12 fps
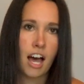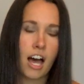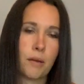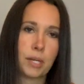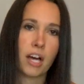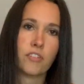
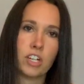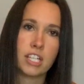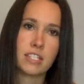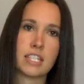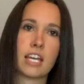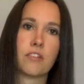I'm covered
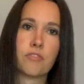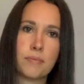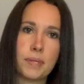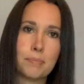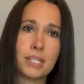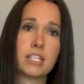in sand from
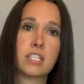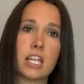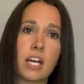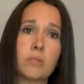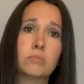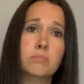the beach
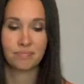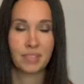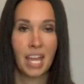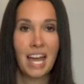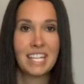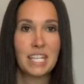now.
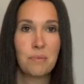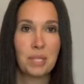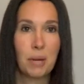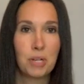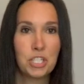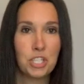Tip
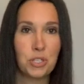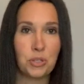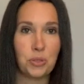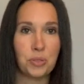number 2,